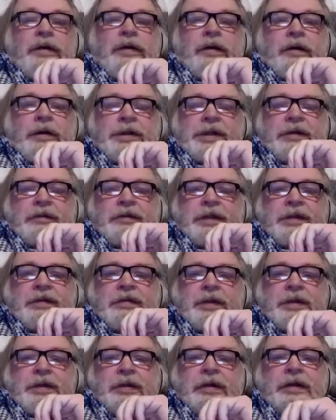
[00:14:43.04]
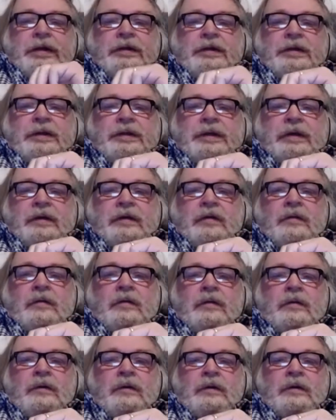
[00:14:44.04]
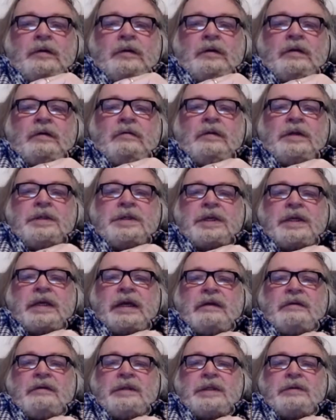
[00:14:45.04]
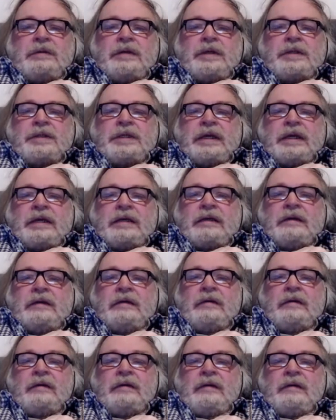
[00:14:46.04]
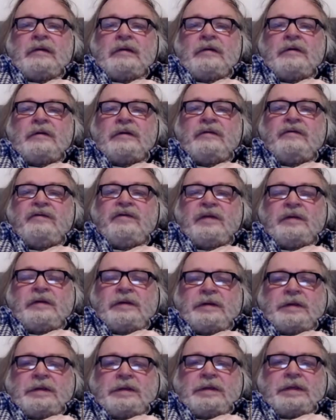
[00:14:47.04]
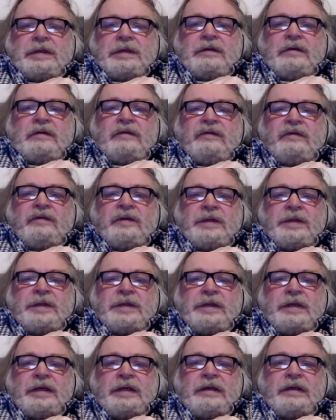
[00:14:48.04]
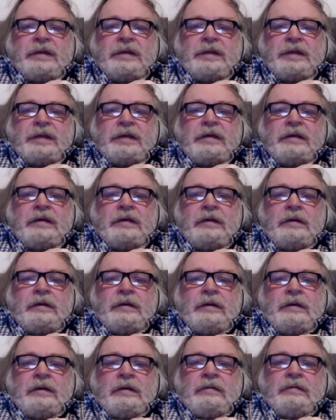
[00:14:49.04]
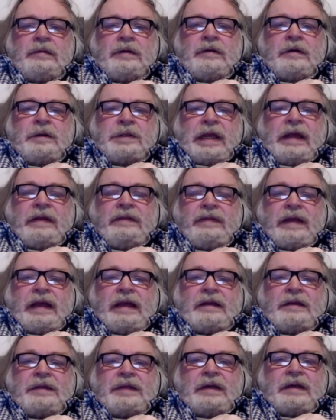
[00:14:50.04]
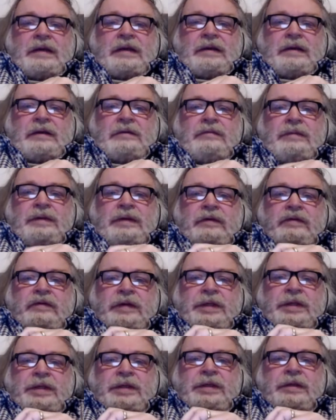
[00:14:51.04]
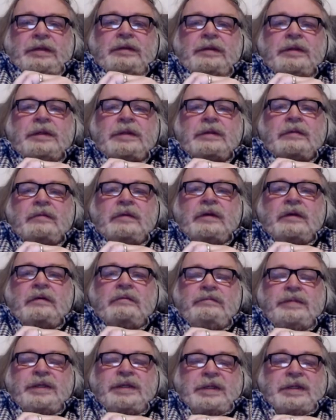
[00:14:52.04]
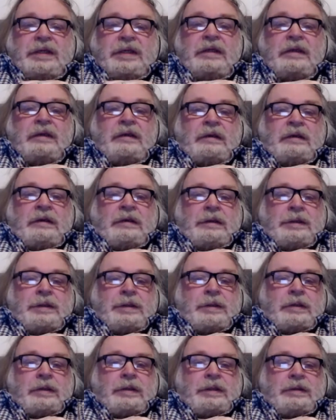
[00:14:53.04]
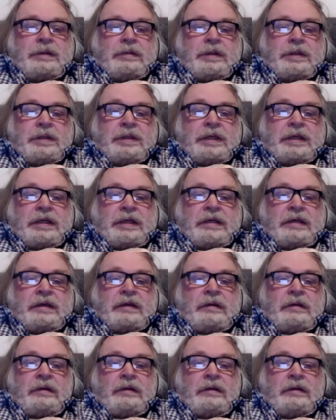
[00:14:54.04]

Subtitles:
Theosophists were trying to do was counterattack on the validity of Christianity, because at that time the Christians were busy trying to attack